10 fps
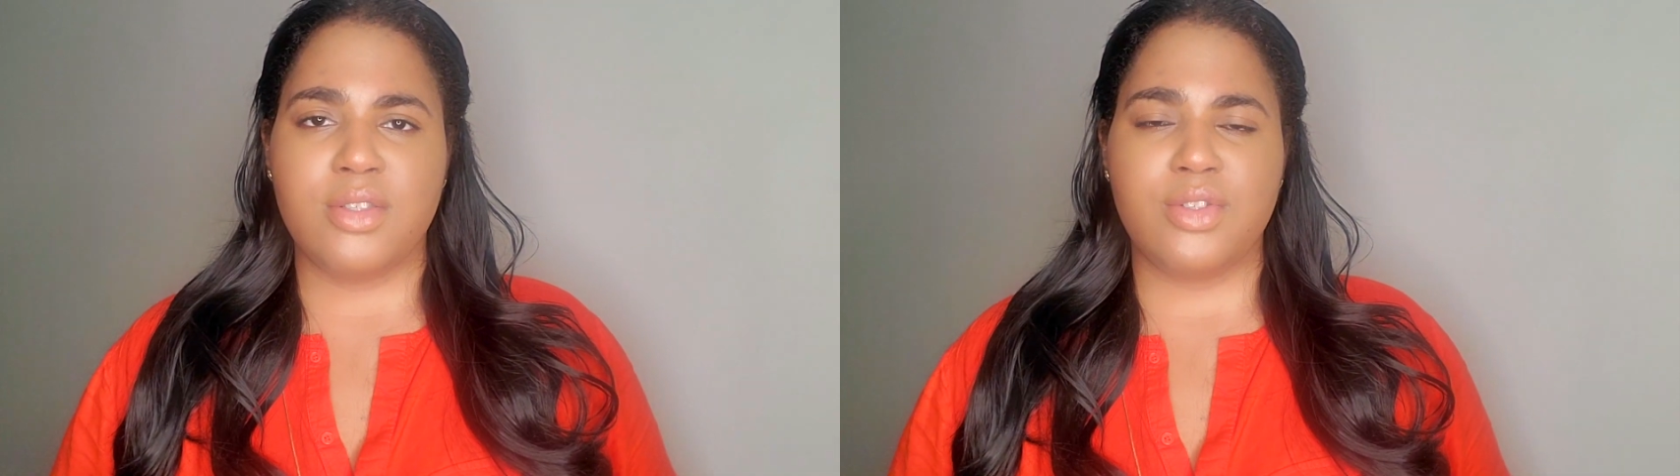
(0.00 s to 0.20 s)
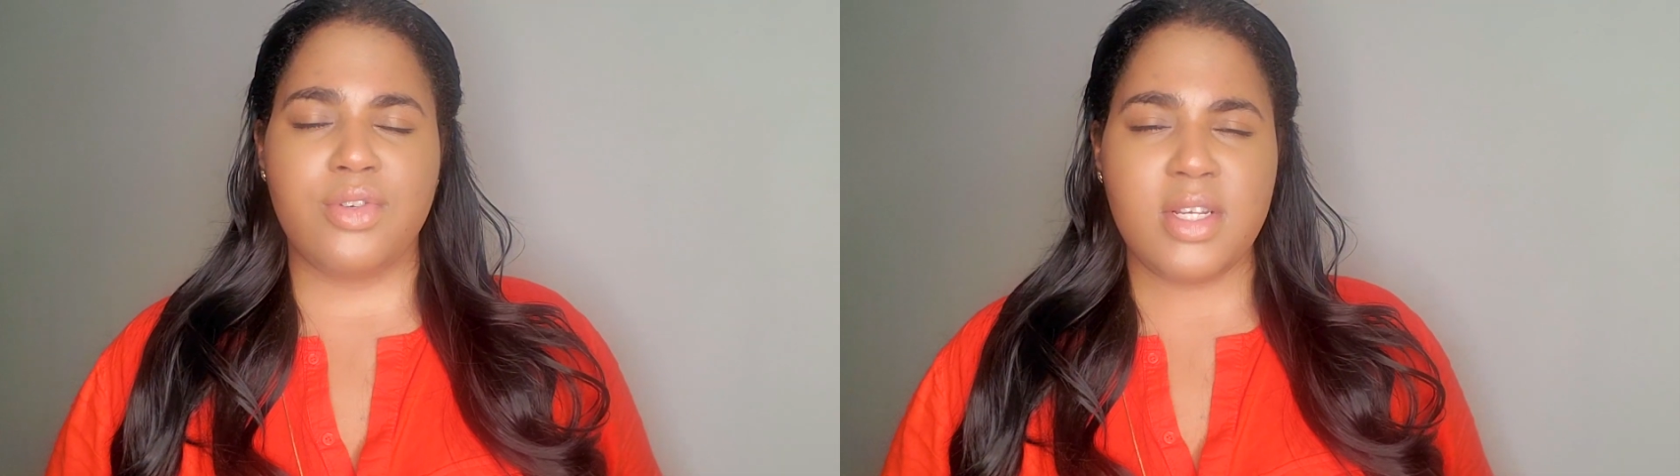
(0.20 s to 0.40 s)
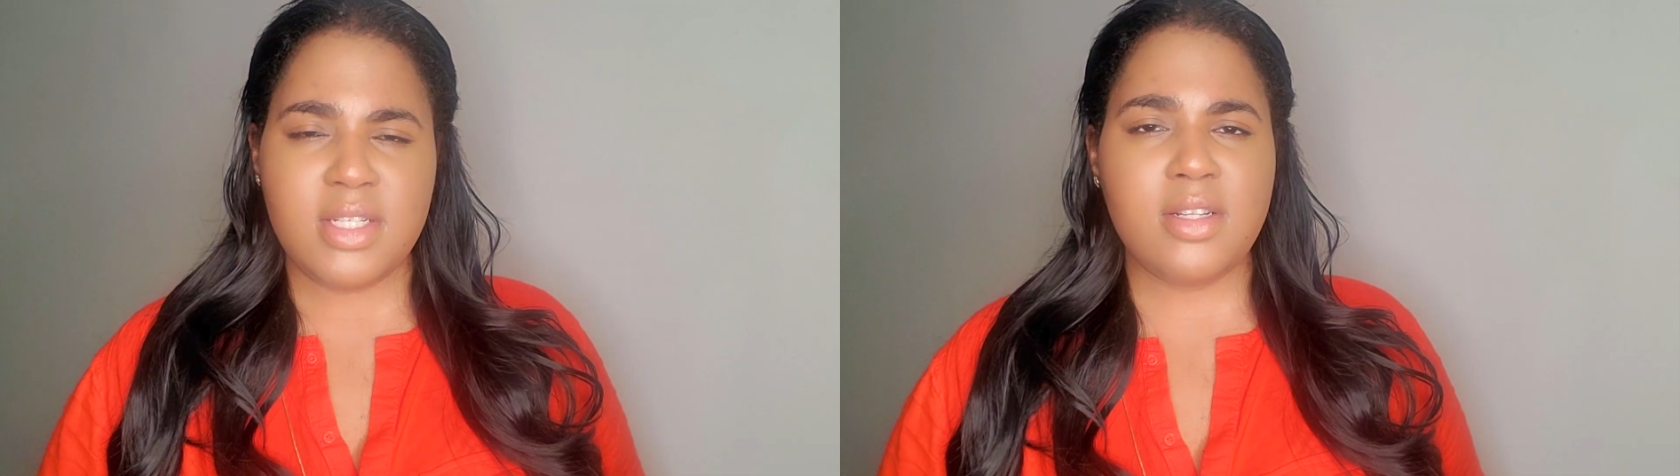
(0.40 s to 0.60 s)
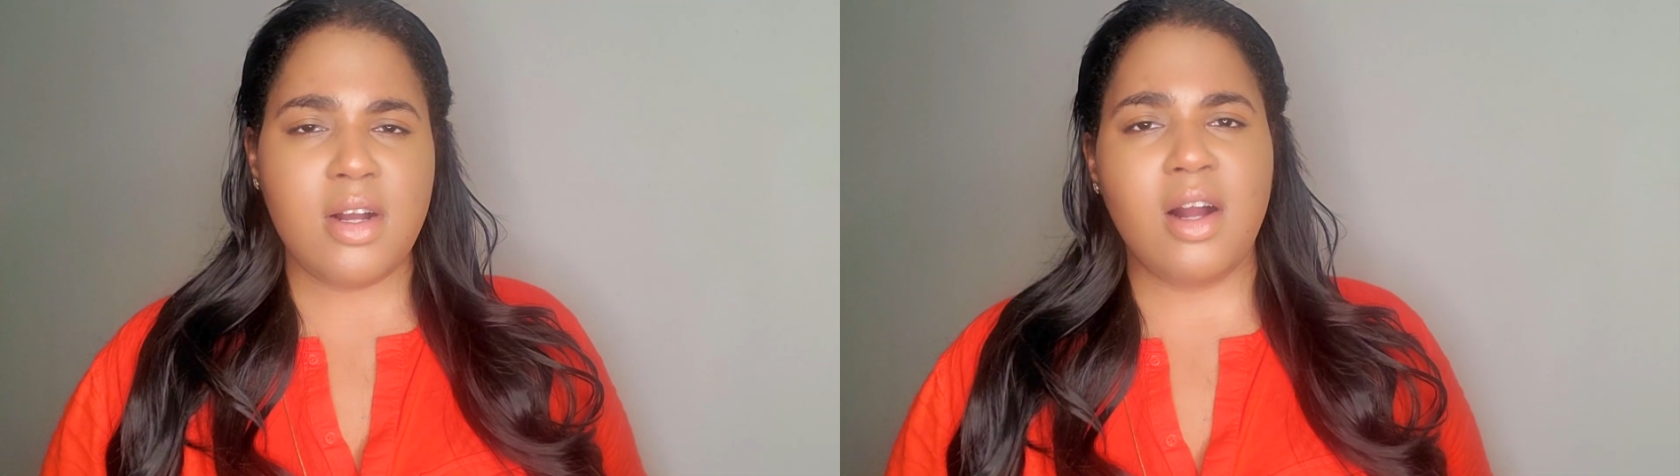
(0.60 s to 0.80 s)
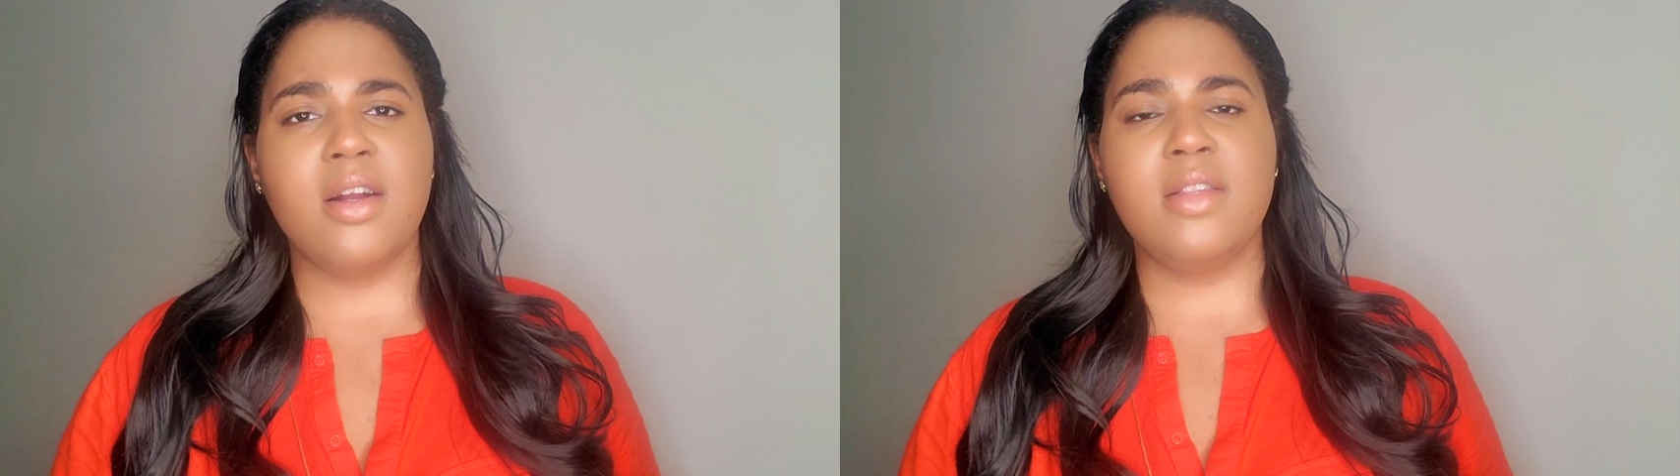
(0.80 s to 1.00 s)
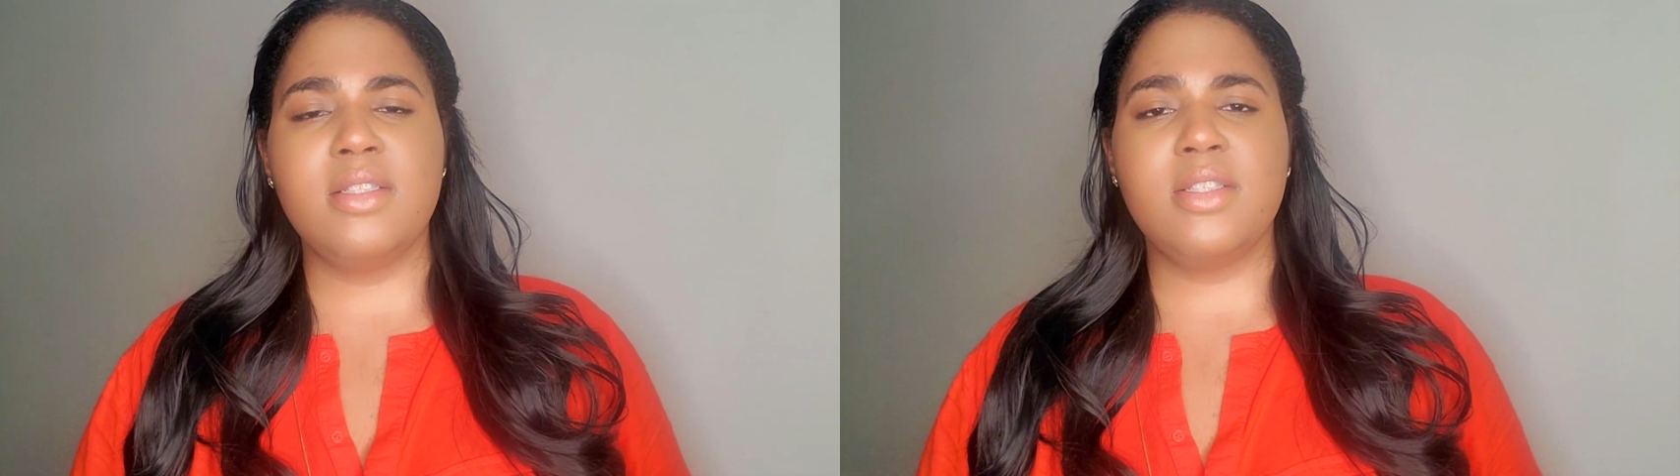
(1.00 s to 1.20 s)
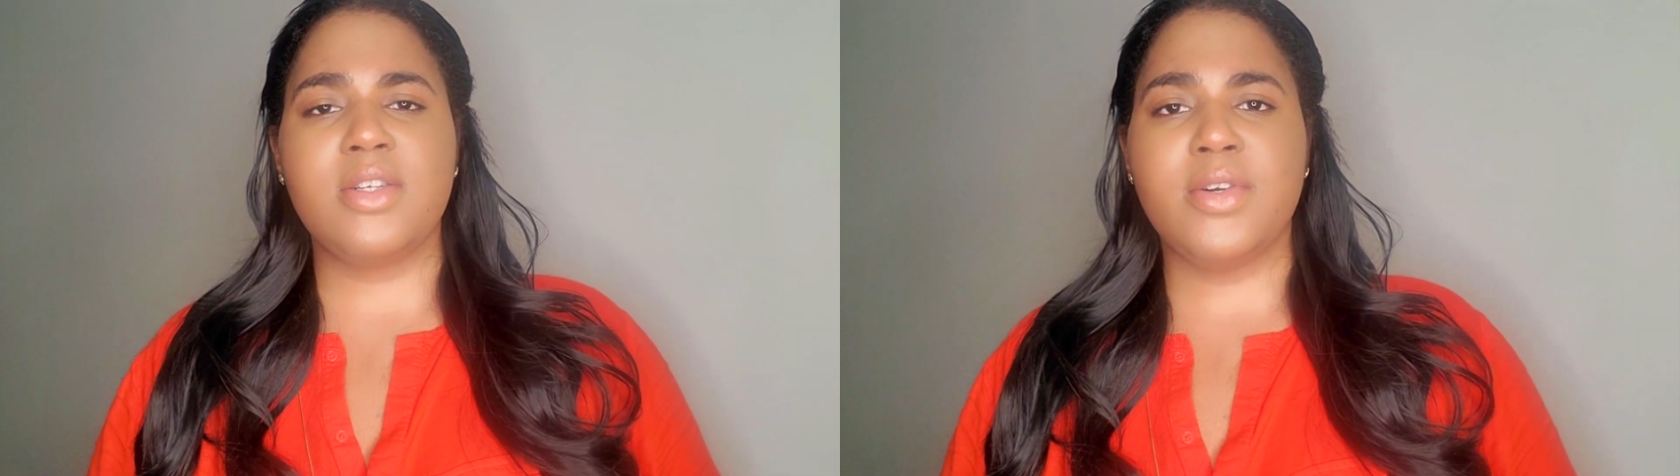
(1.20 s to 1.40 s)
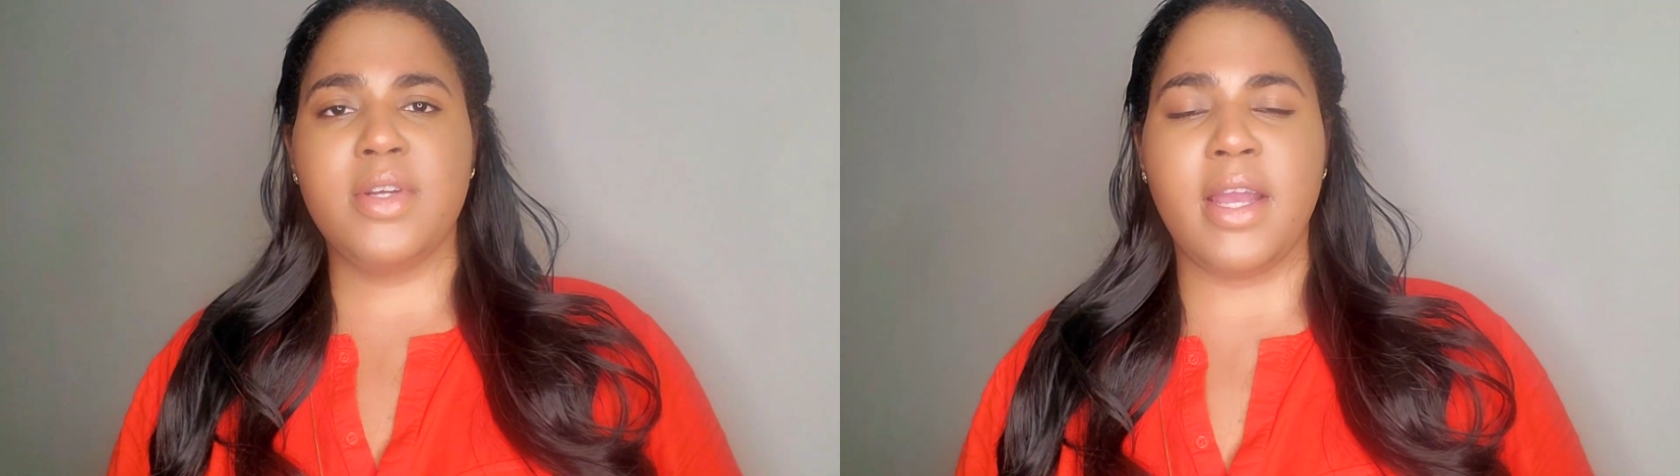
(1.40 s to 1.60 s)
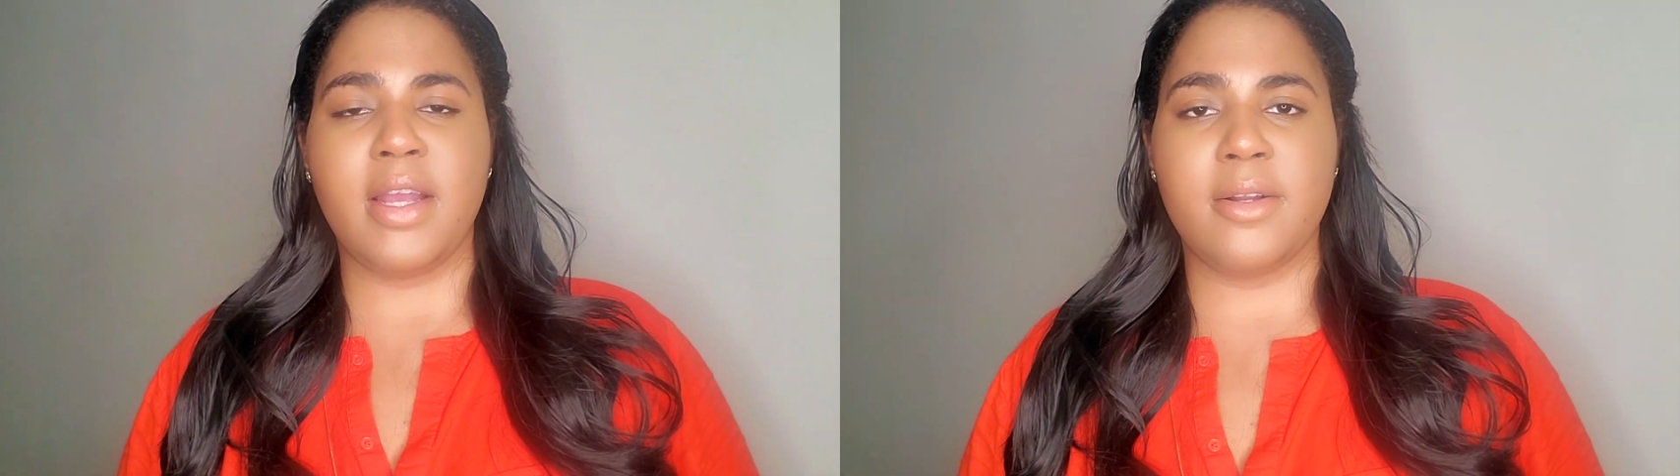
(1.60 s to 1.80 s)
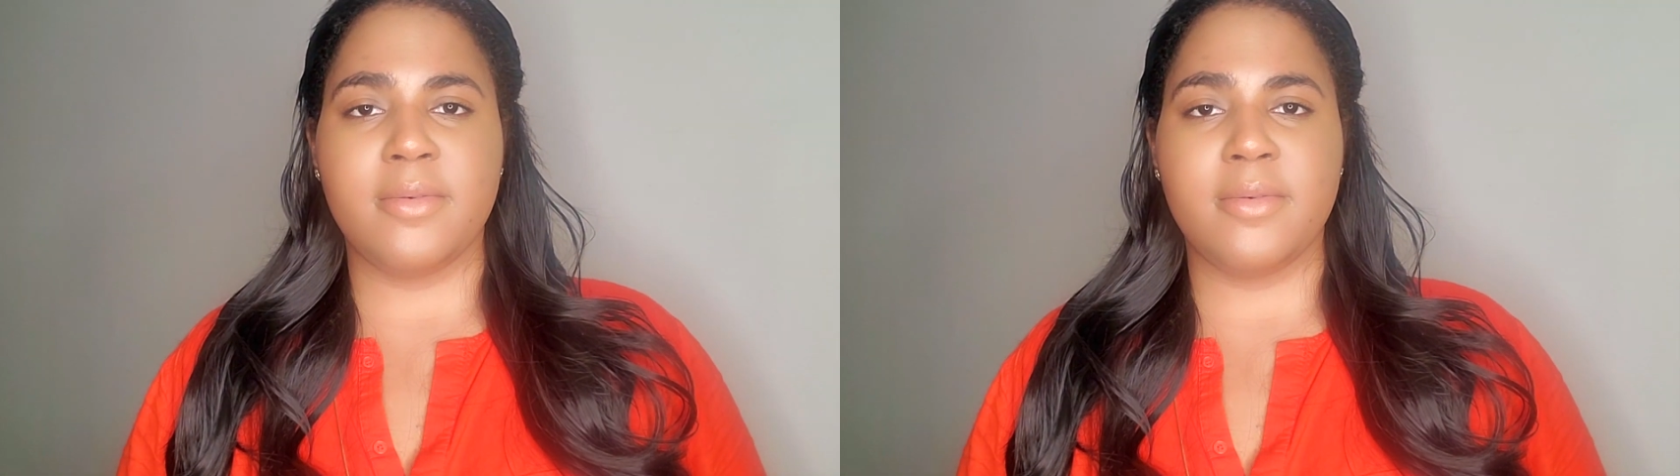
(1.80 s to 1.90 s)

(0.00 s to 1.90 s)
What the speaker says: Trust is a hard thing to create.